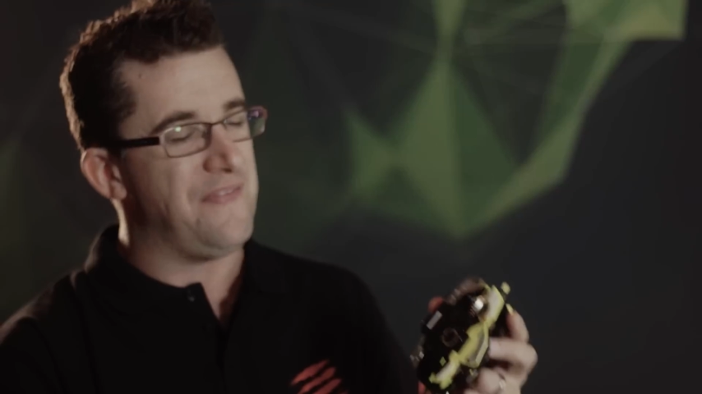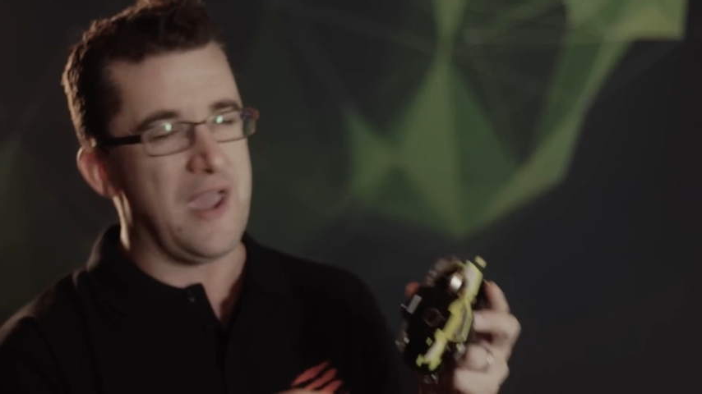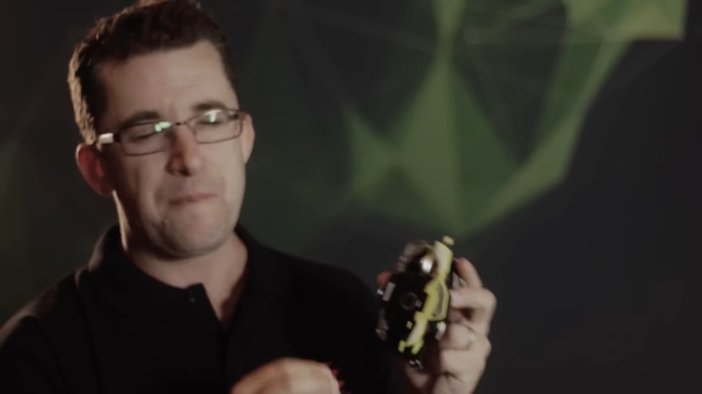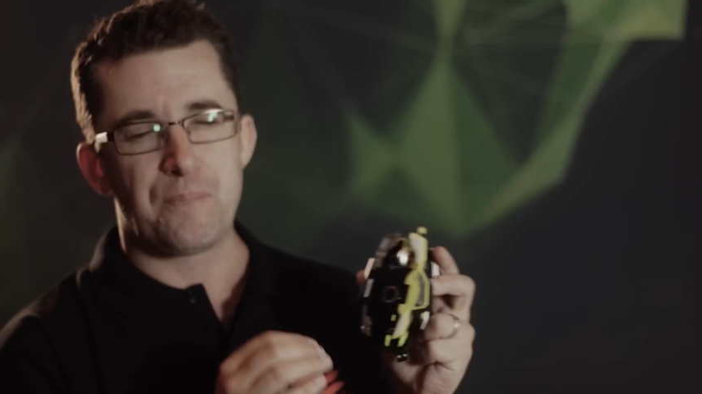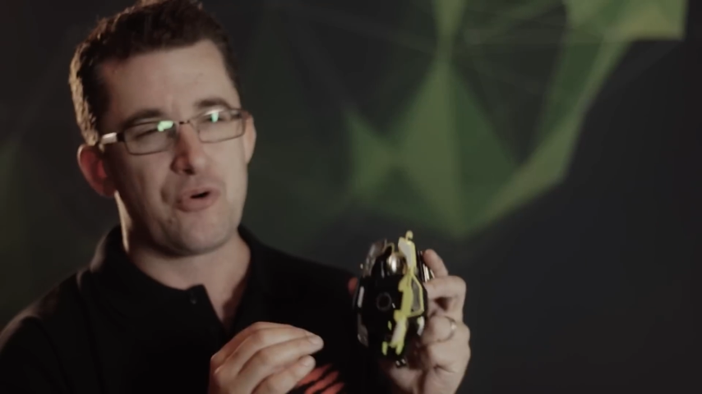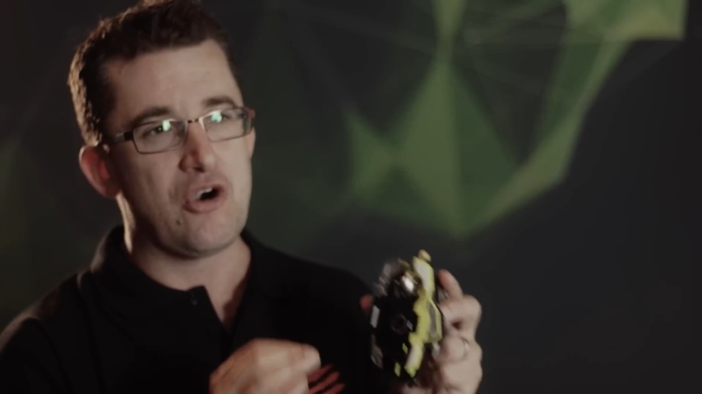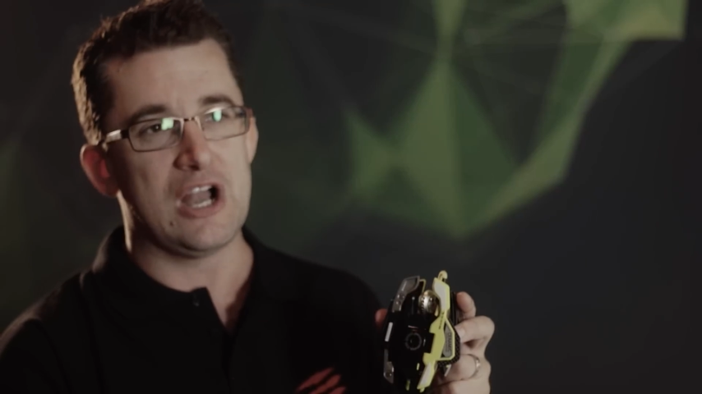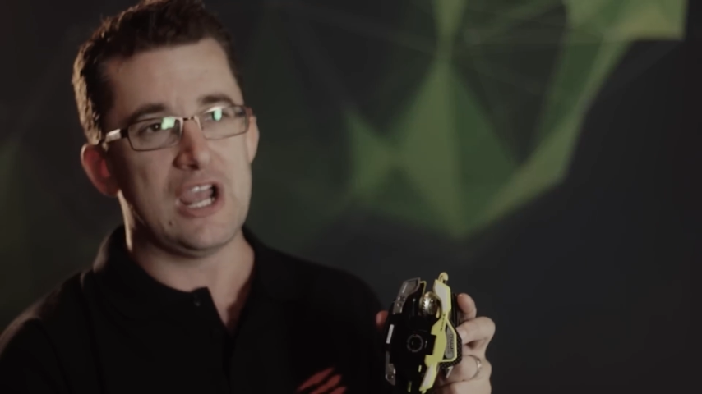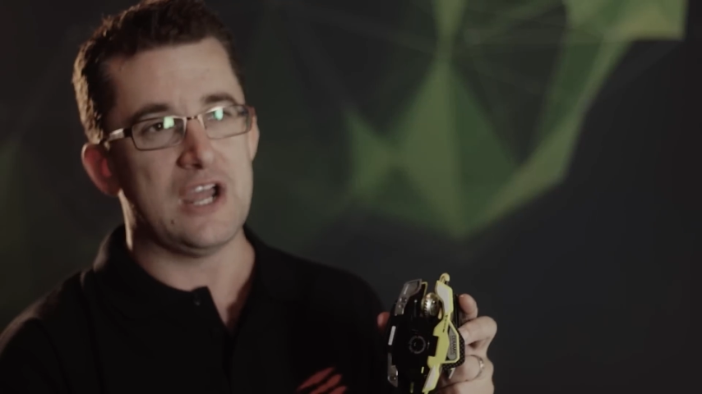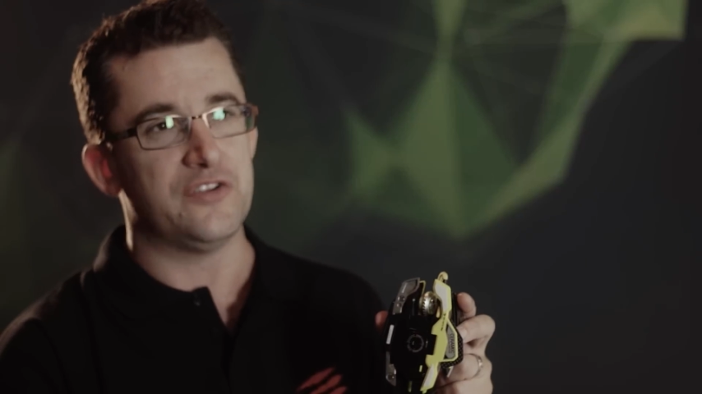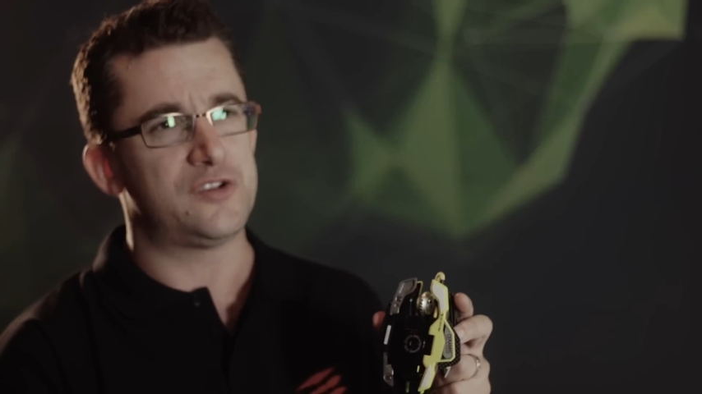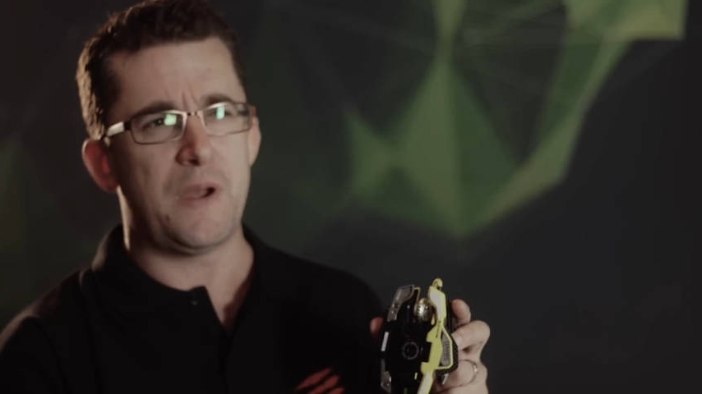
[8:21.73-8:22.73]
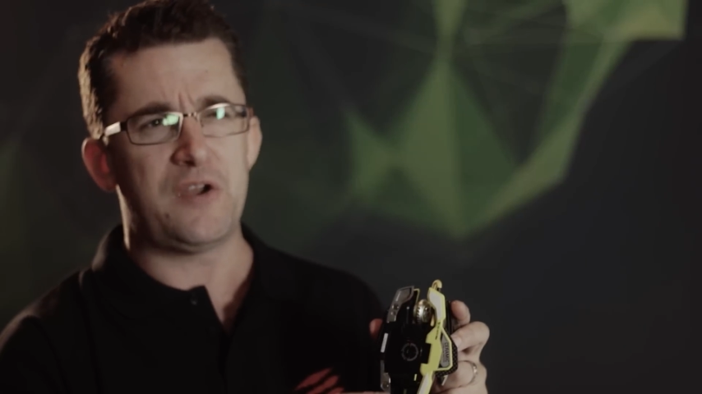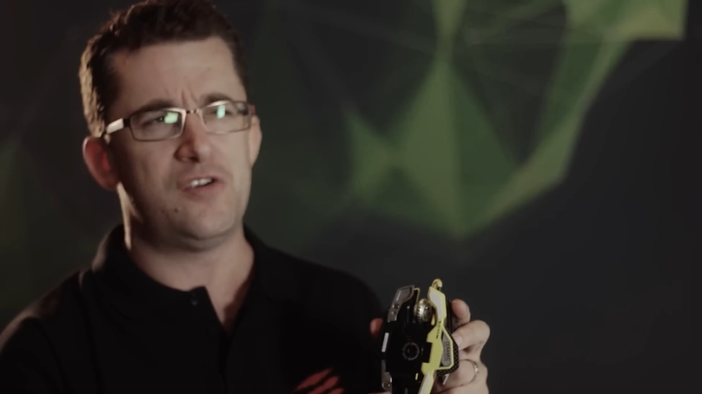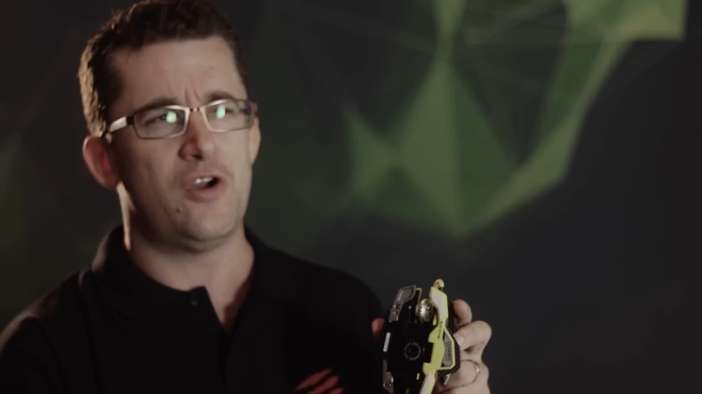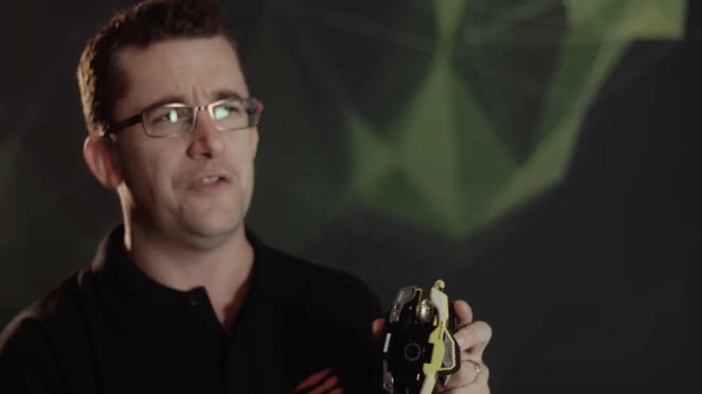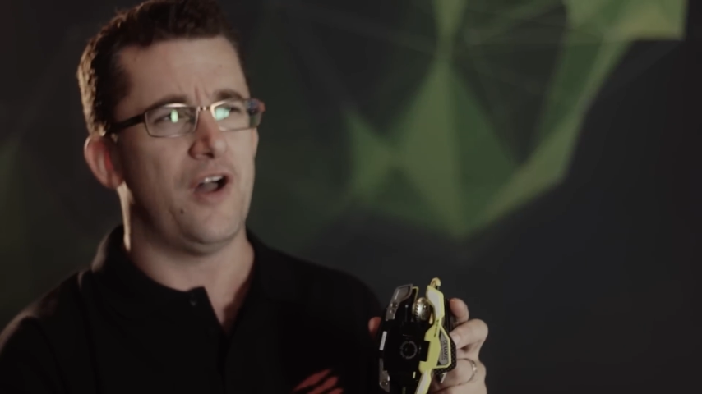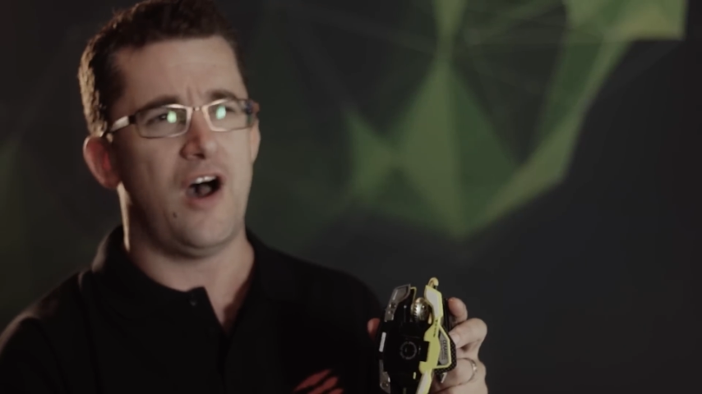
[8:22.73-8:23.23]
and they're brilliant,
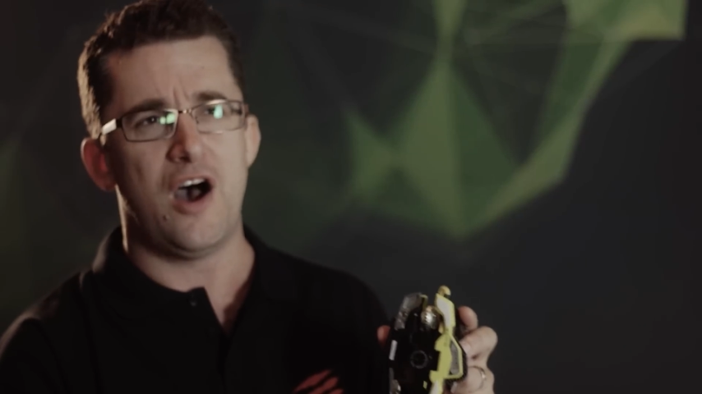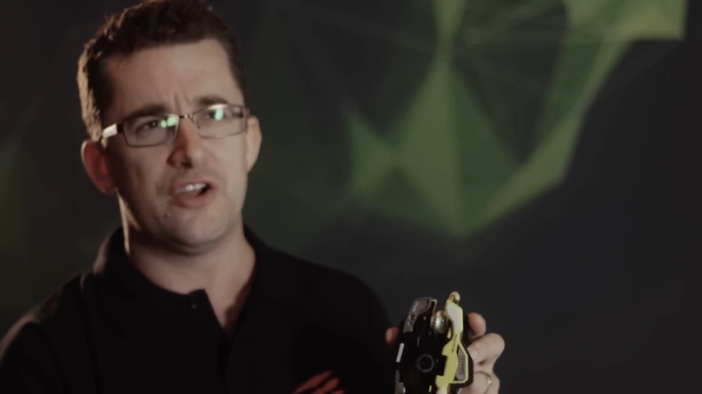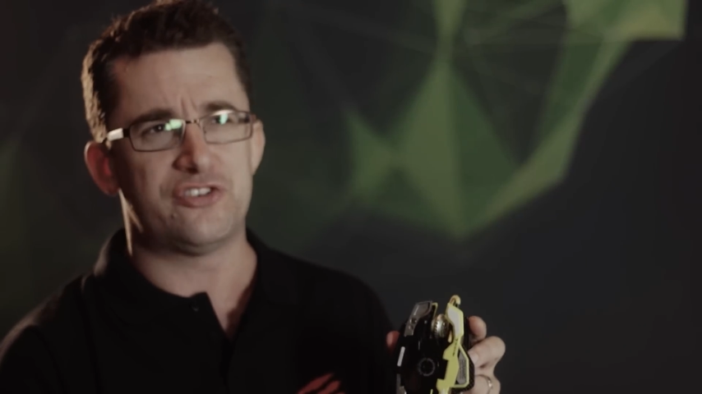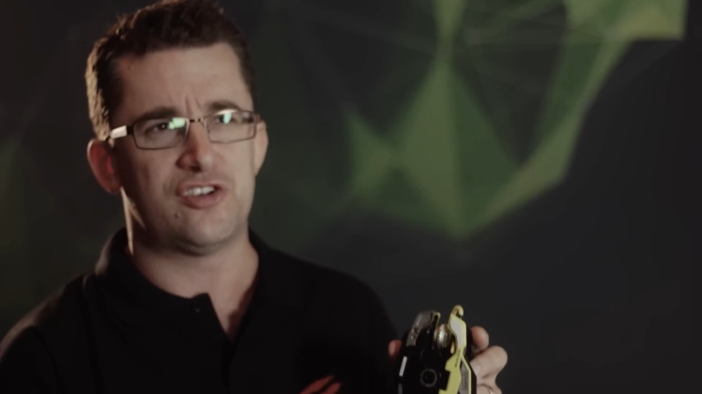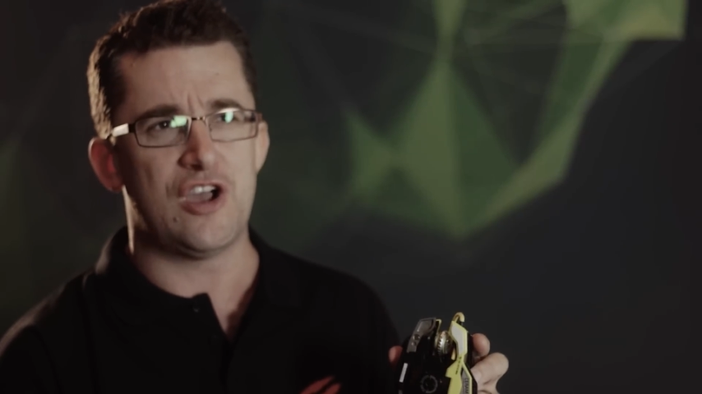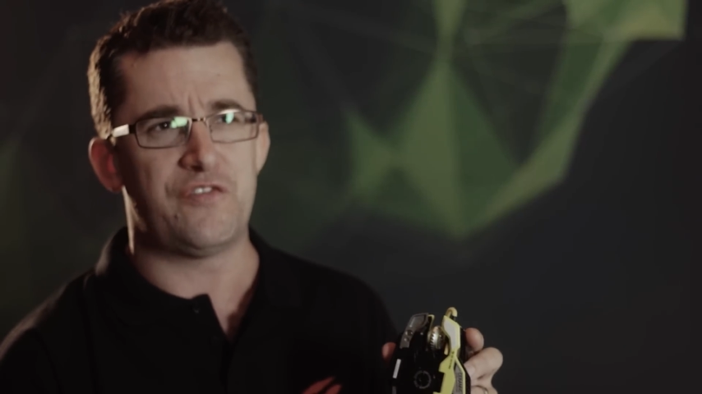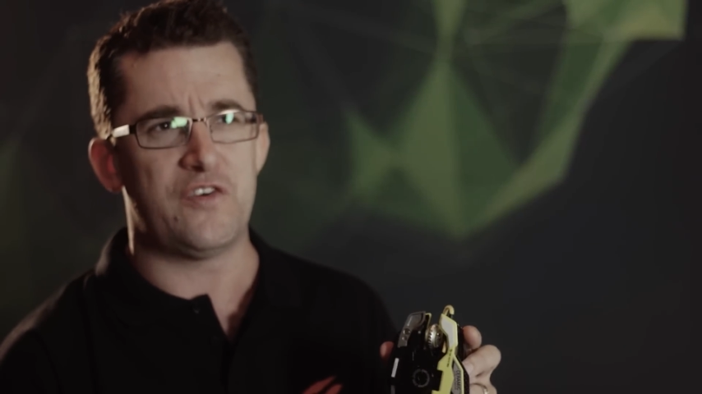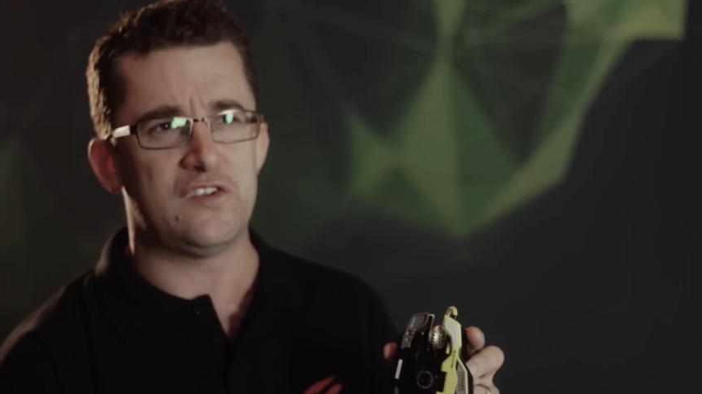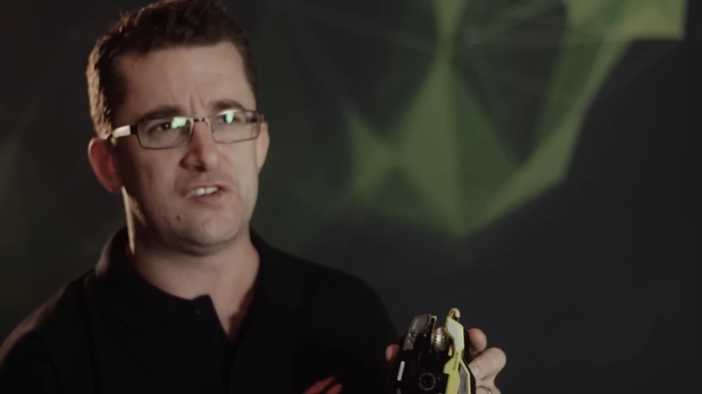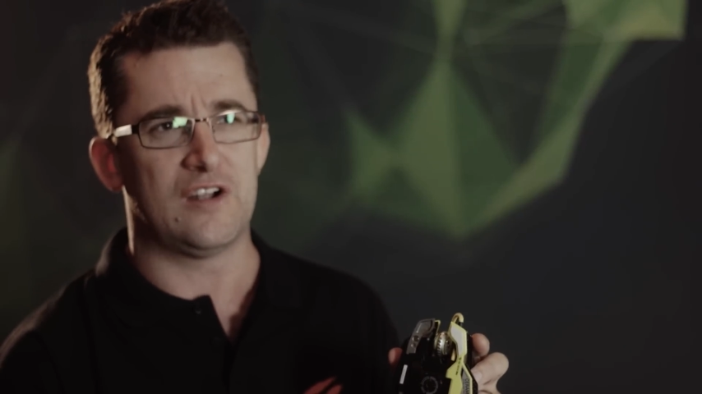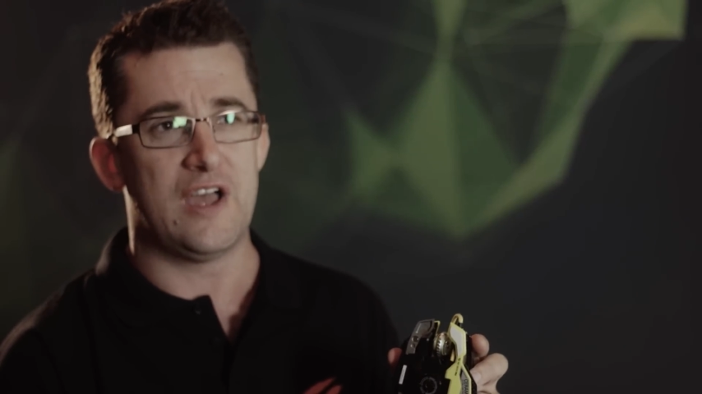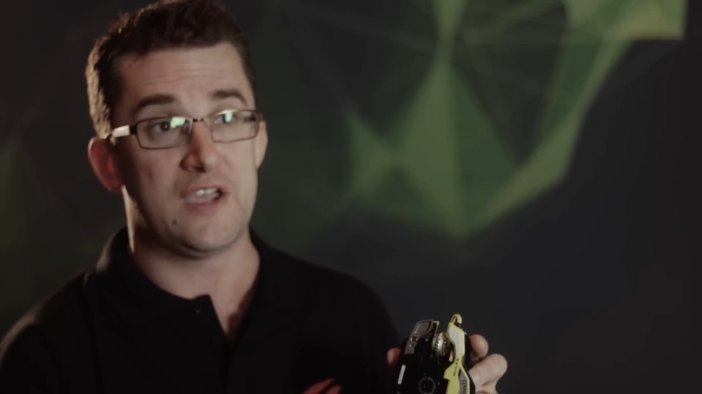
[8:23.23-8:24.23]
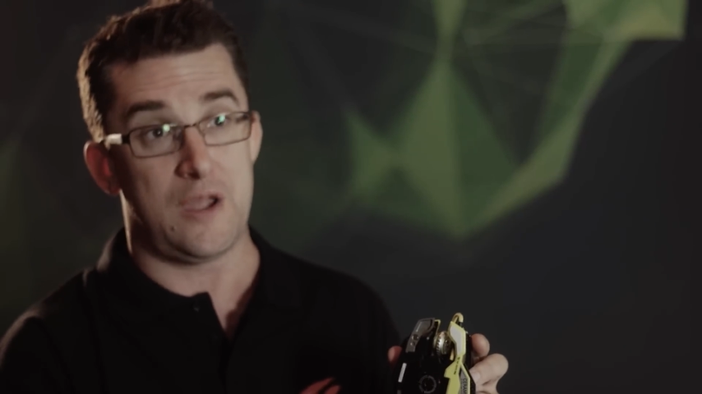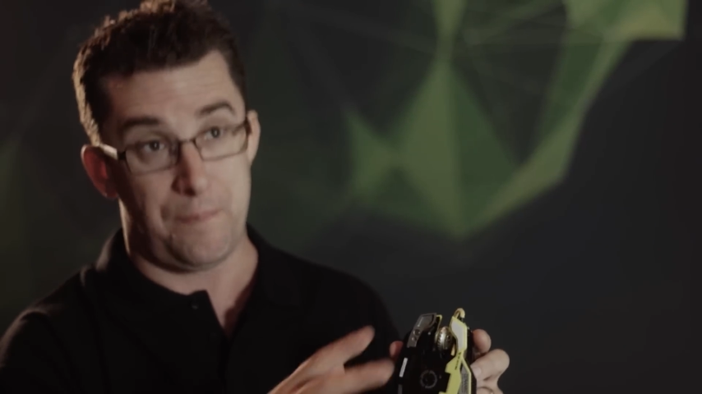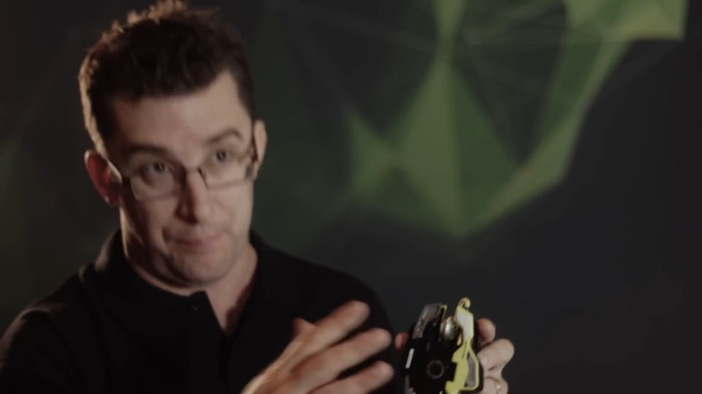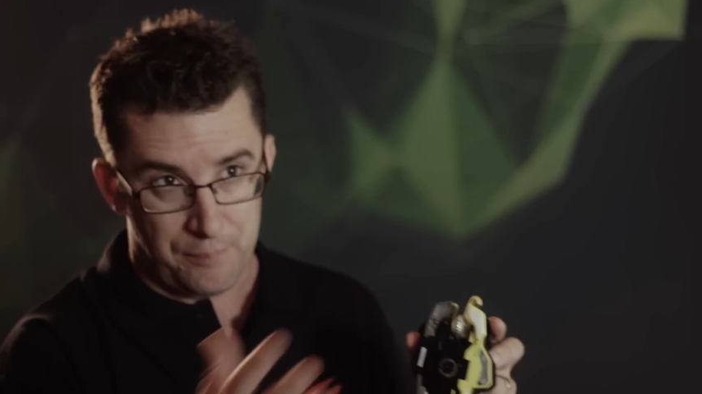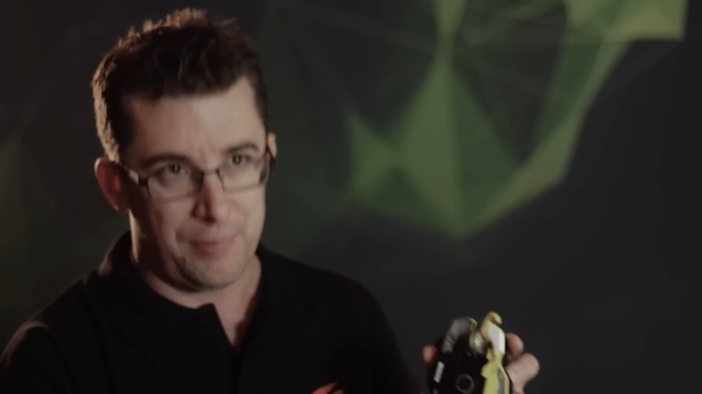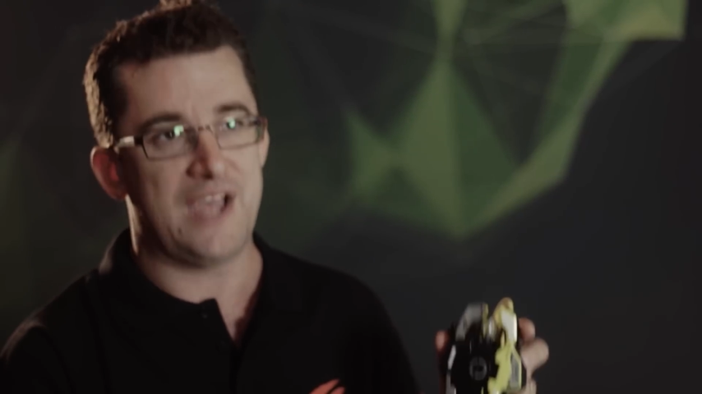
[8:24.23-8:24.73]
especially on the hard surface like a